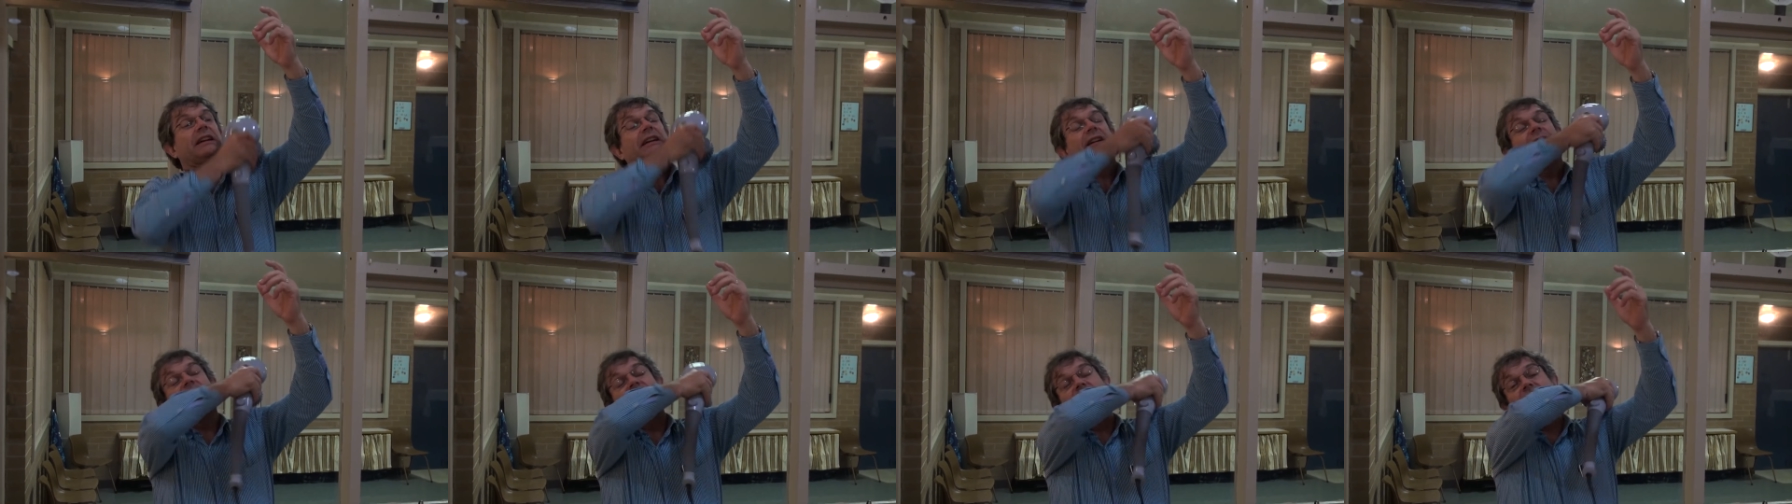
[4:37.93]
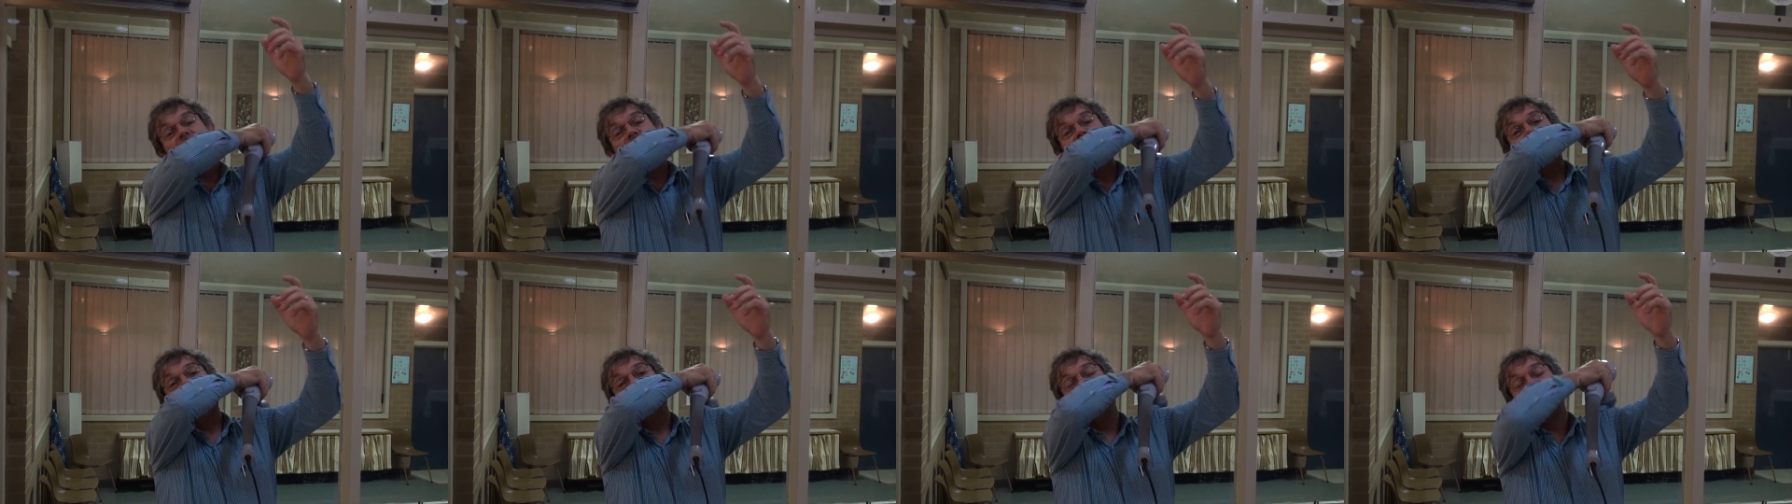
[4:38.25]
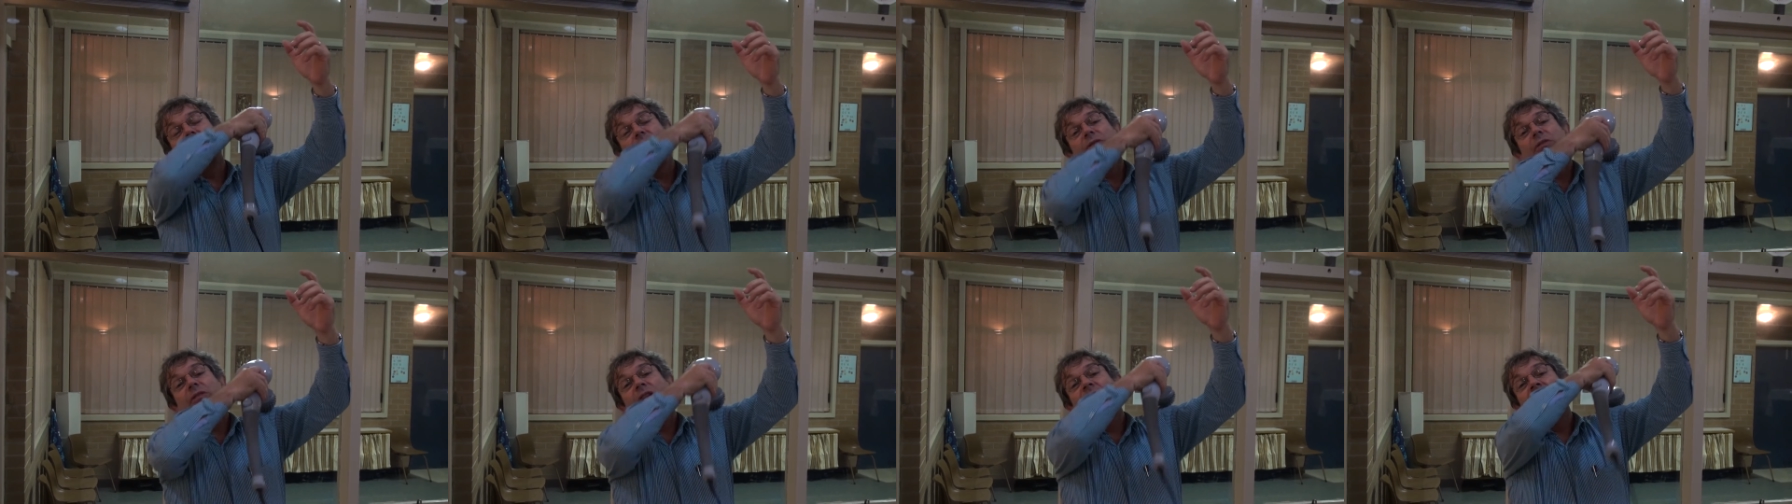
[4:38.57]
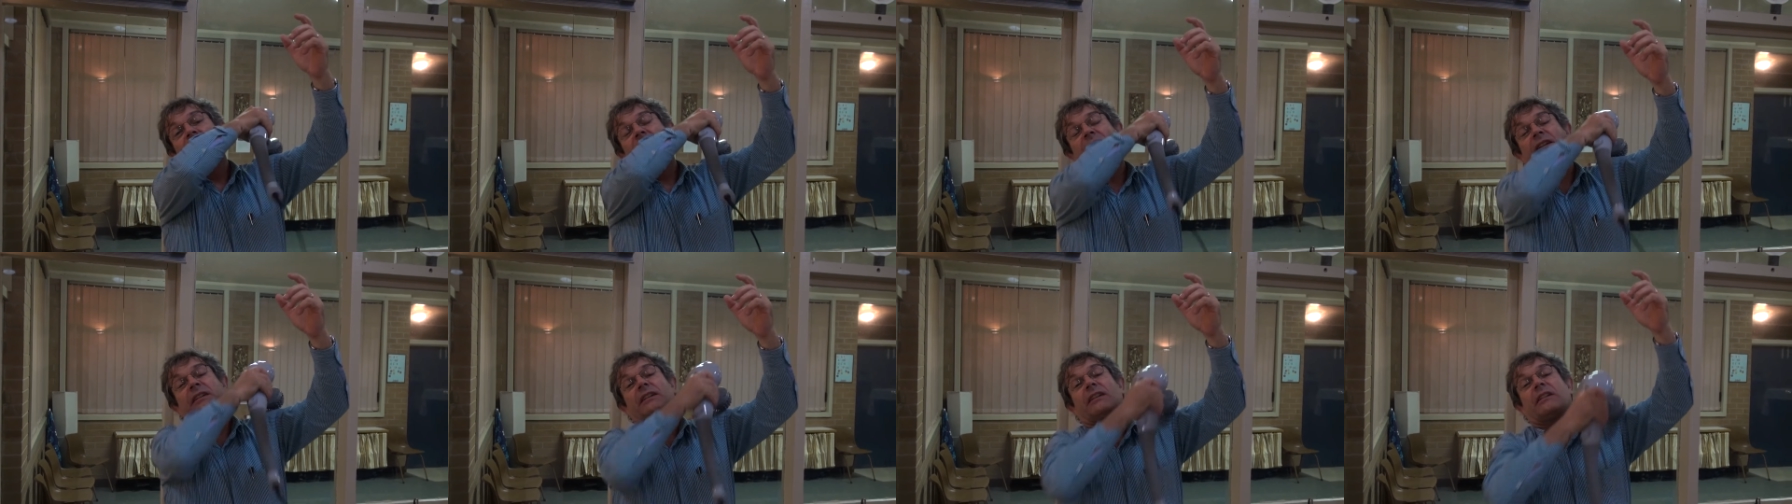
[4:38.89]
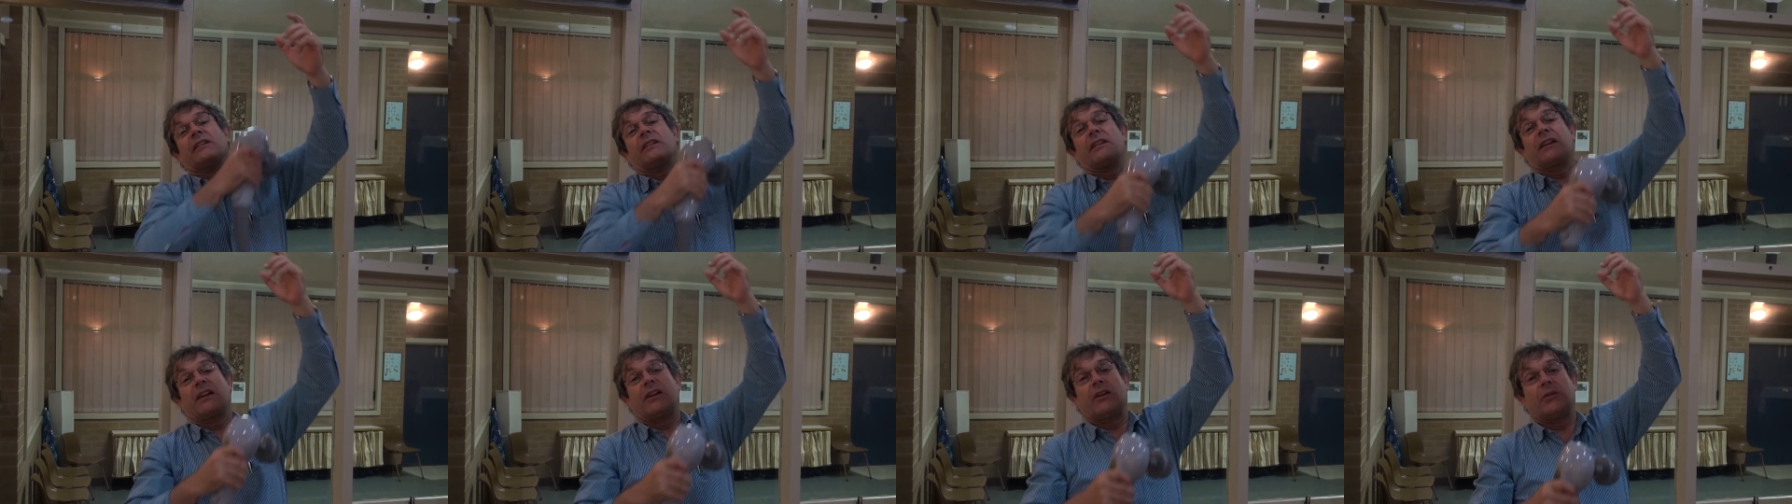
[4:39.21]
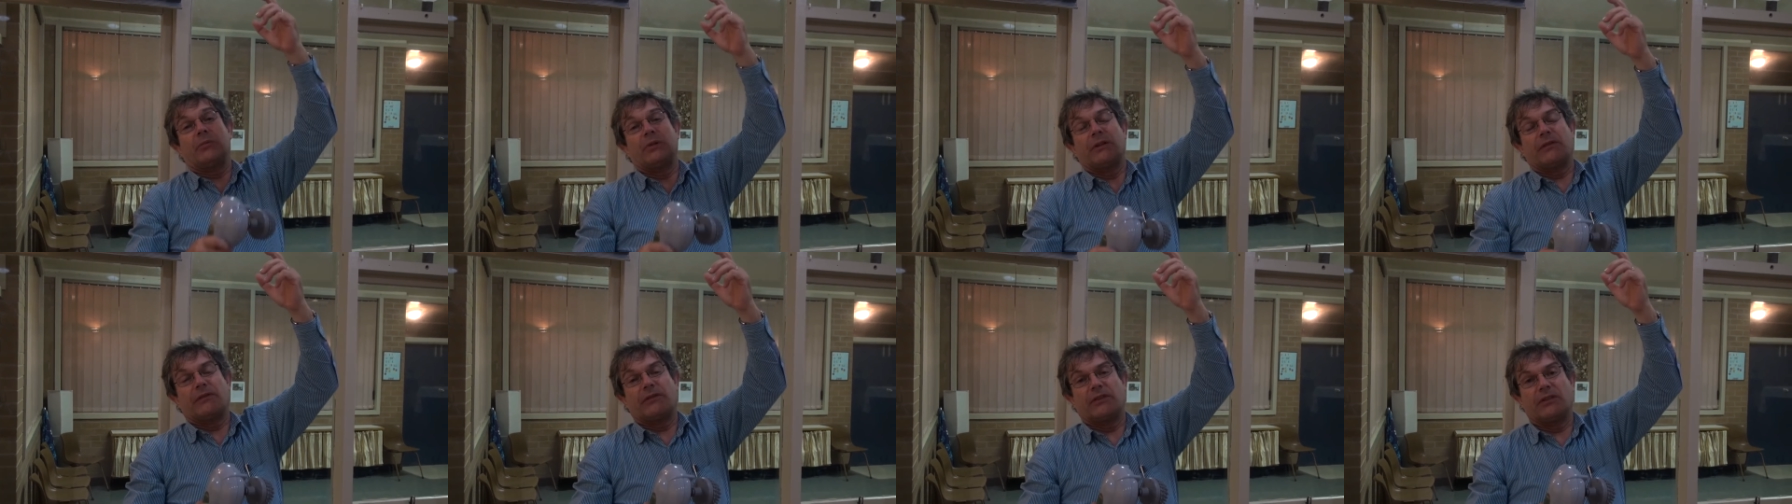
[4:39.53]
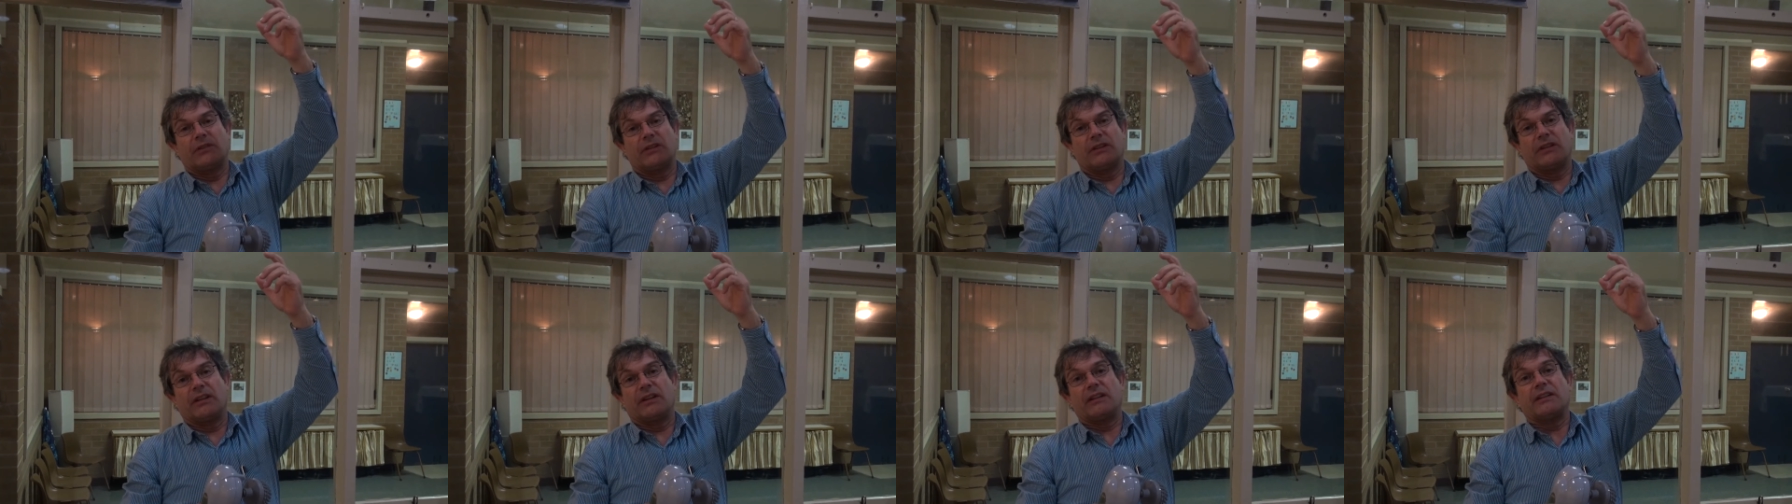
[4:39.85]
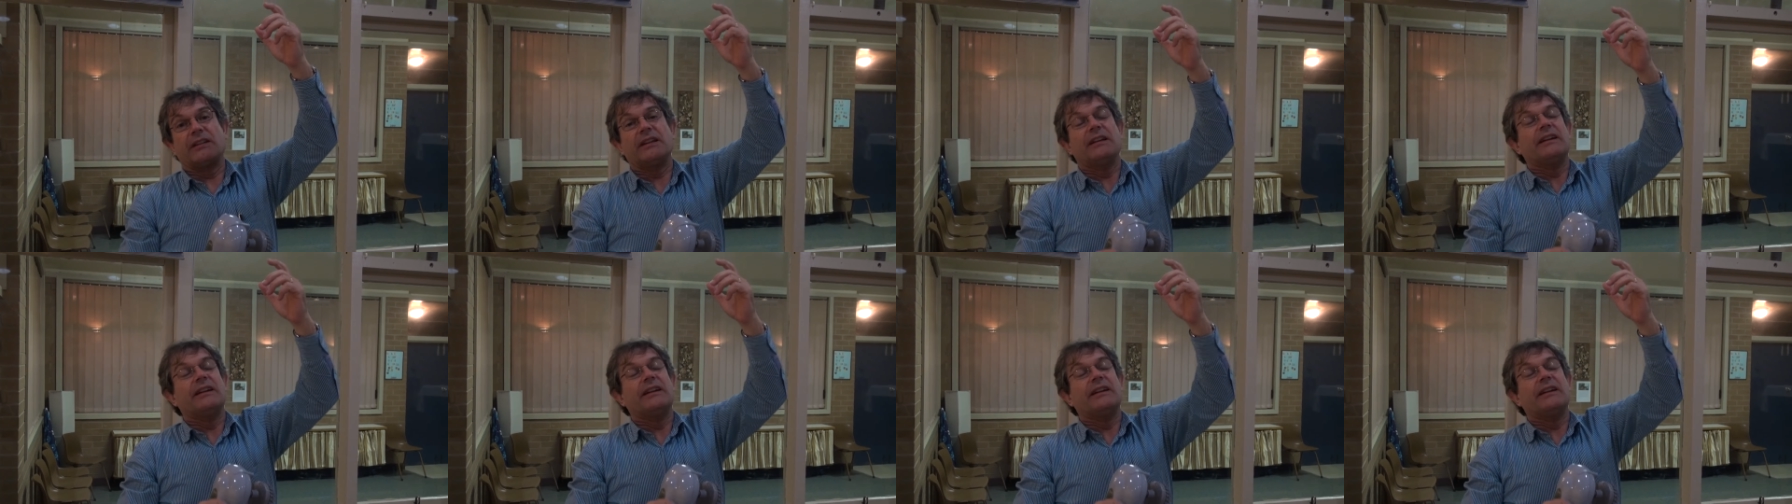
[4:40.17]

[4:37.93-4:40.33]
I'd do it again, and I'd go a bit further.